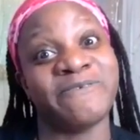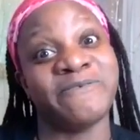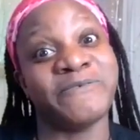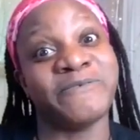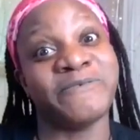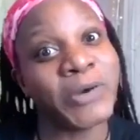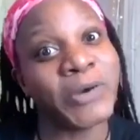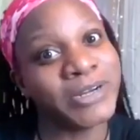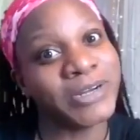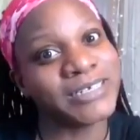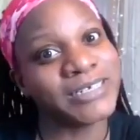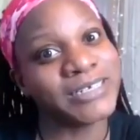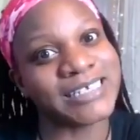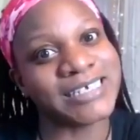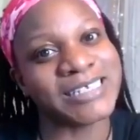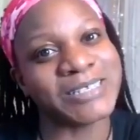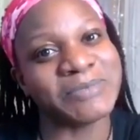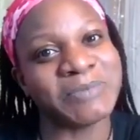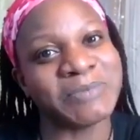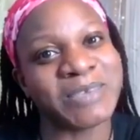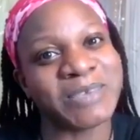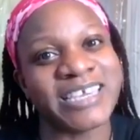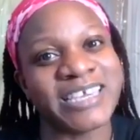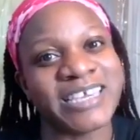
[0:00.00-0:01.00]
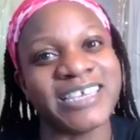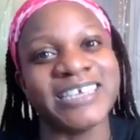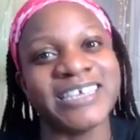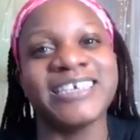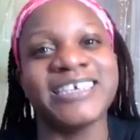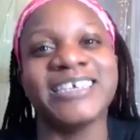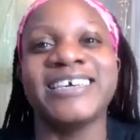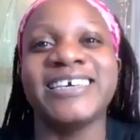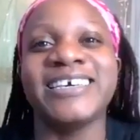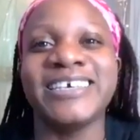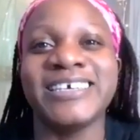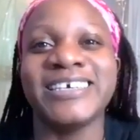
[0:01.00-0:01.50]
forces me
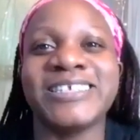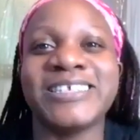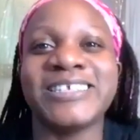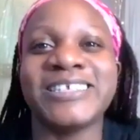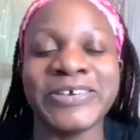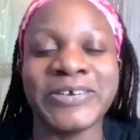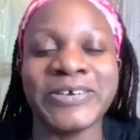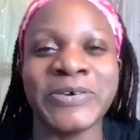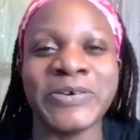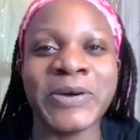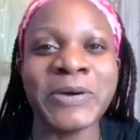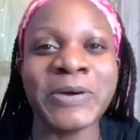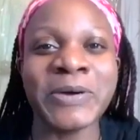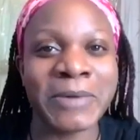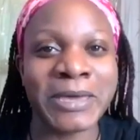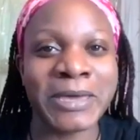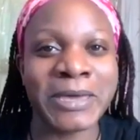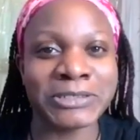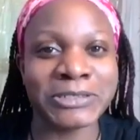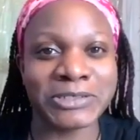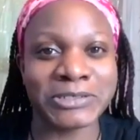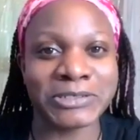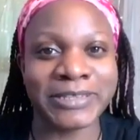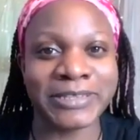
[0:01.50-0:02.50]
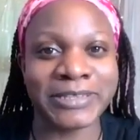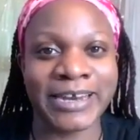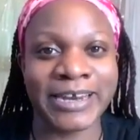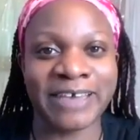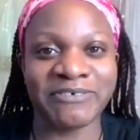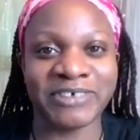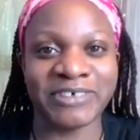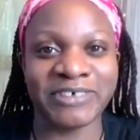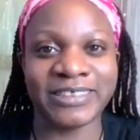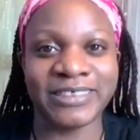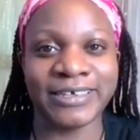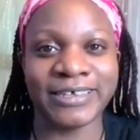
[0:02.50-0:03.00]
to make sure that
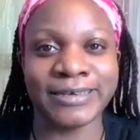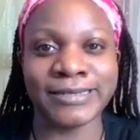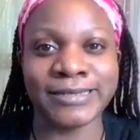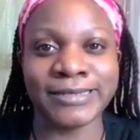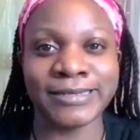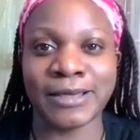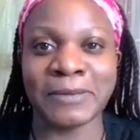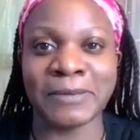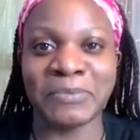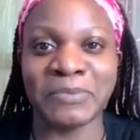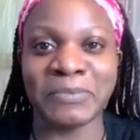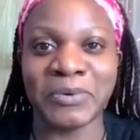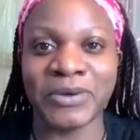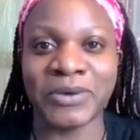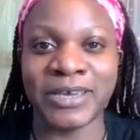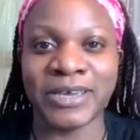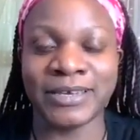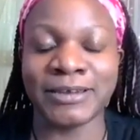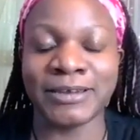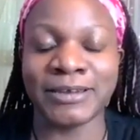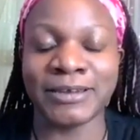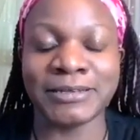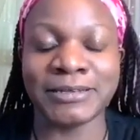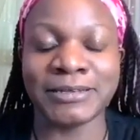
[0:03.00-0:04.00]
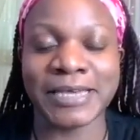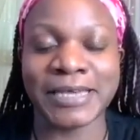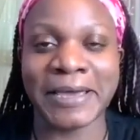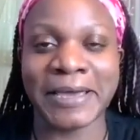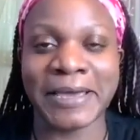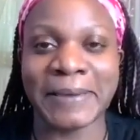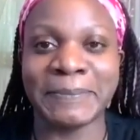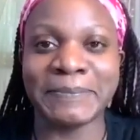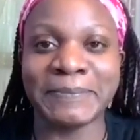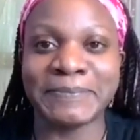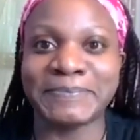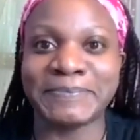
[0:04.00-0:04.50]
everything is on point and on
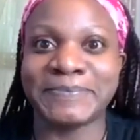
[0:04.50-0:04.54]
time.